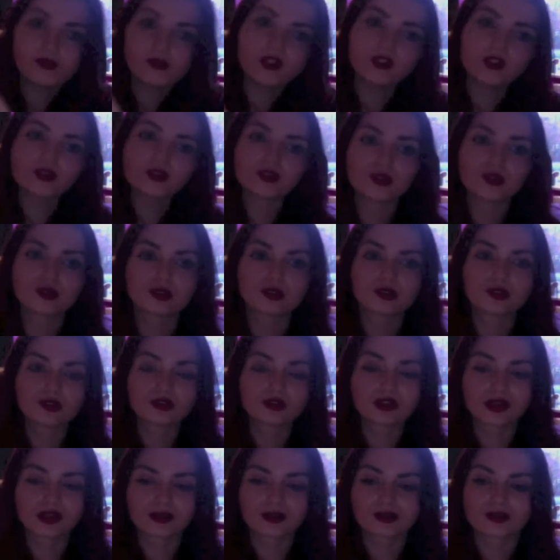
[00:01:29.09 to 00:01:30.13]
So
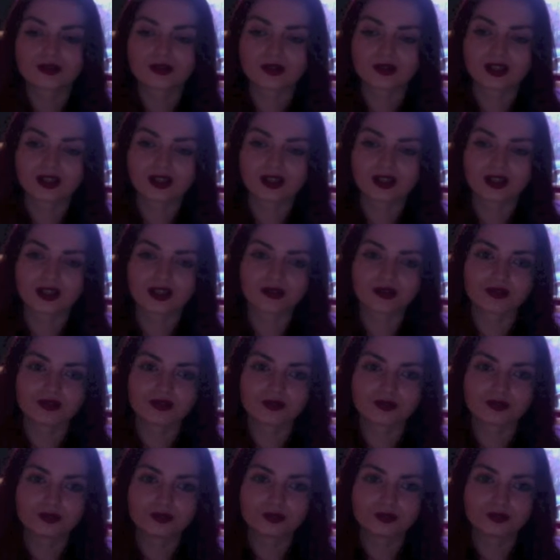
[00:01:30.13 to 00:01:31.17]
that's another thing I've
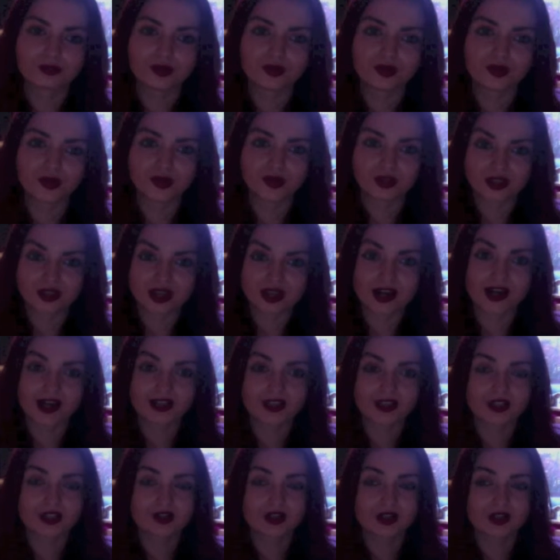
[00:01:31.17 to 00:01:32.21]
thought, yeah, I
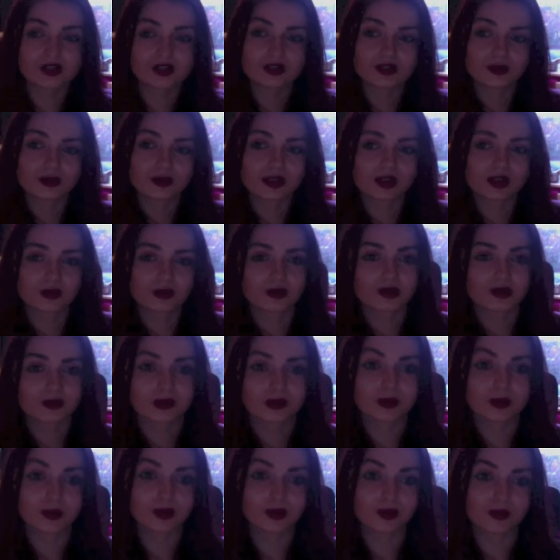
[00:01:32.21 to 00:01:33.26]
need to try and do again when I
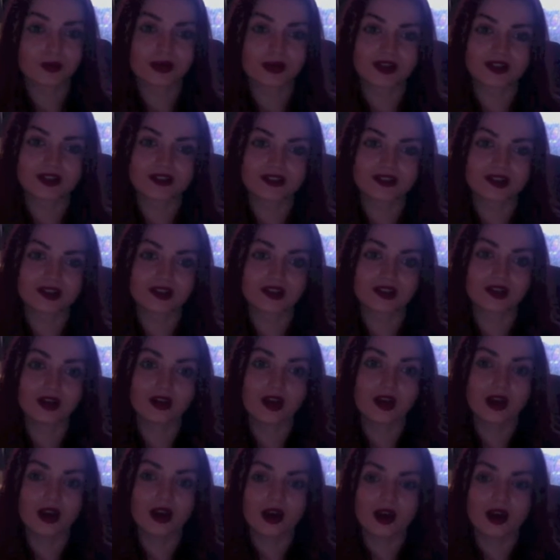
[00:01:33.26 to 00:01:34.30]
make my own magazine.
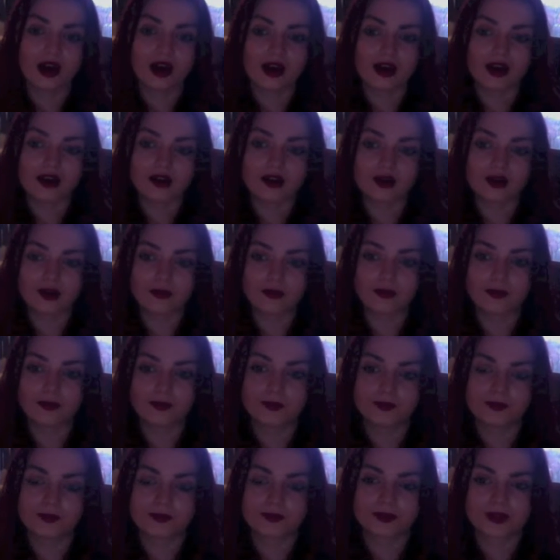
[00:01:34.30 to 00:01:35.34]

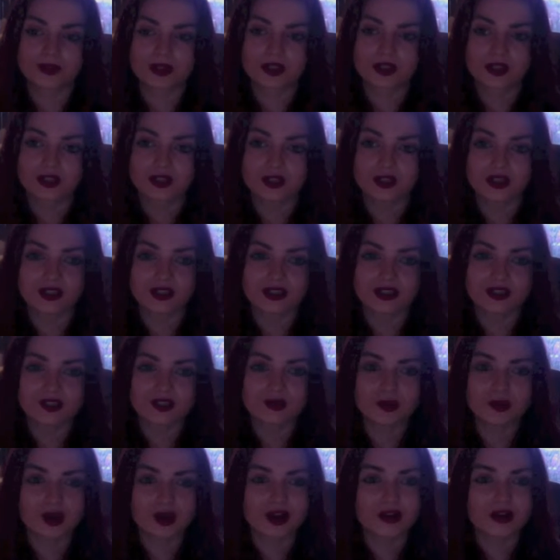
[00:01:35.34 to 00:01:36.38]
And as
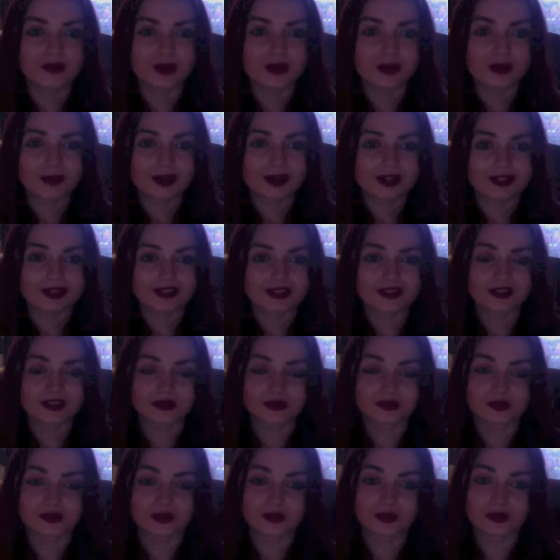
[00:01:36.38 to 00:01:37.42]
well, my magazine
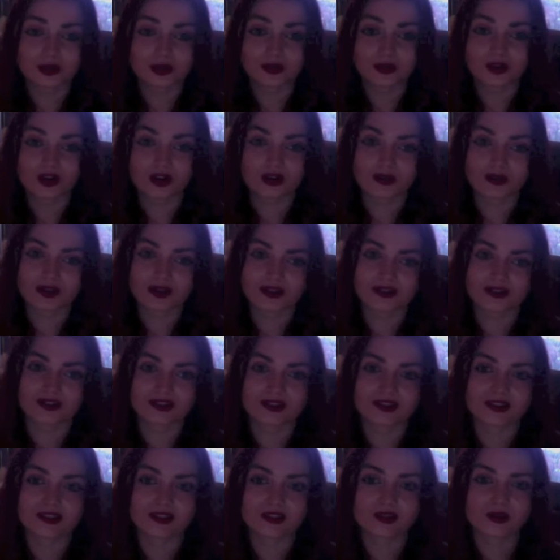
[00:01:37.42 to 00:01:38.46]
is going to be a rock
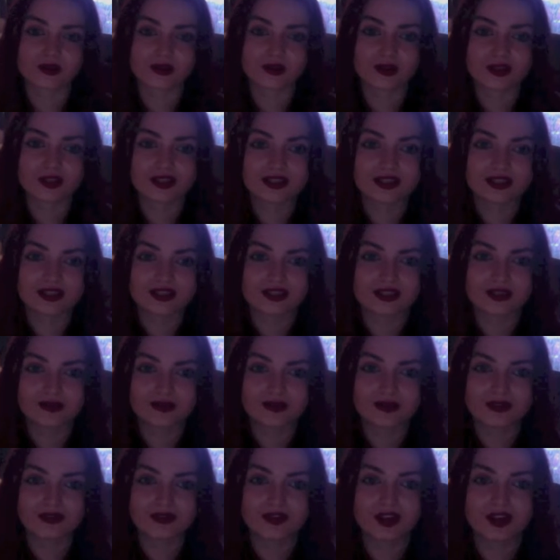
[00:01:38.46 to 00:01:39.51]
magazine, so it needs to
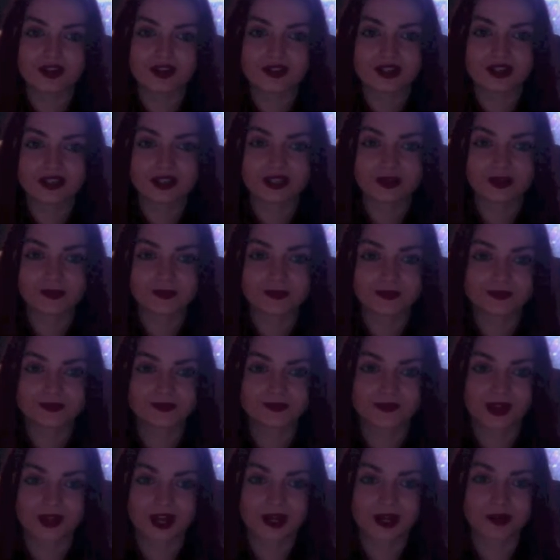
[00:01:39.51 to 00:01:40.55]
be very
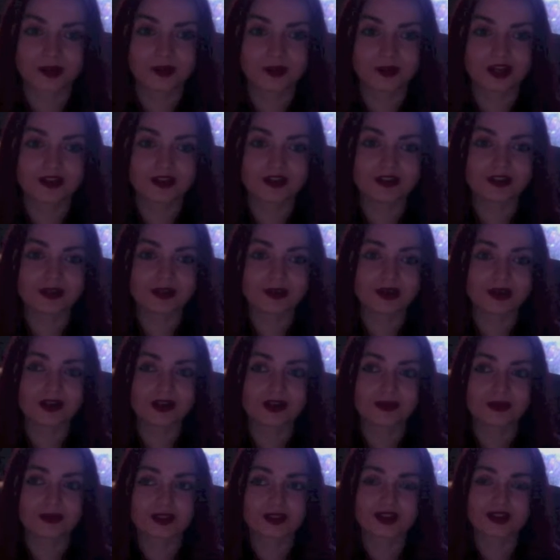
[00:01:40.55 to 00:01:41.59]
out there anyway,
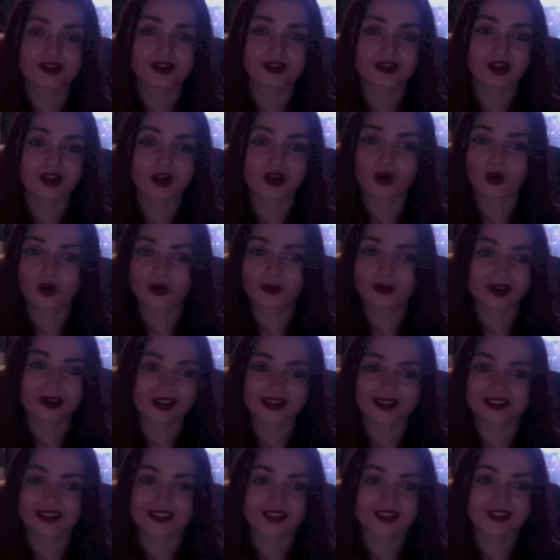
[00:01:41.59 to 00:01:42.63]
because all
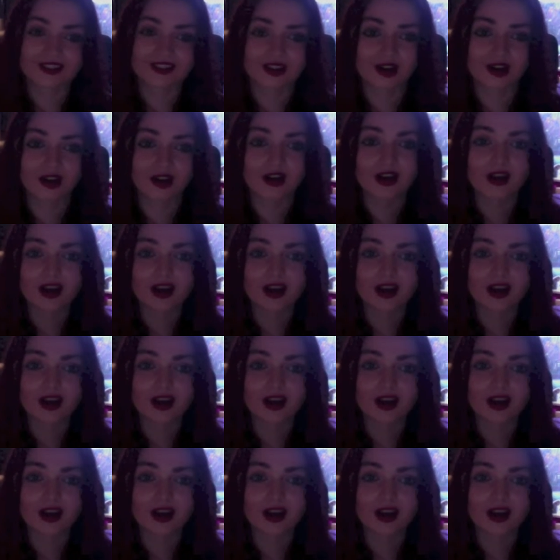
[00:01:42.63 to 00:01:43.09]
magazines are,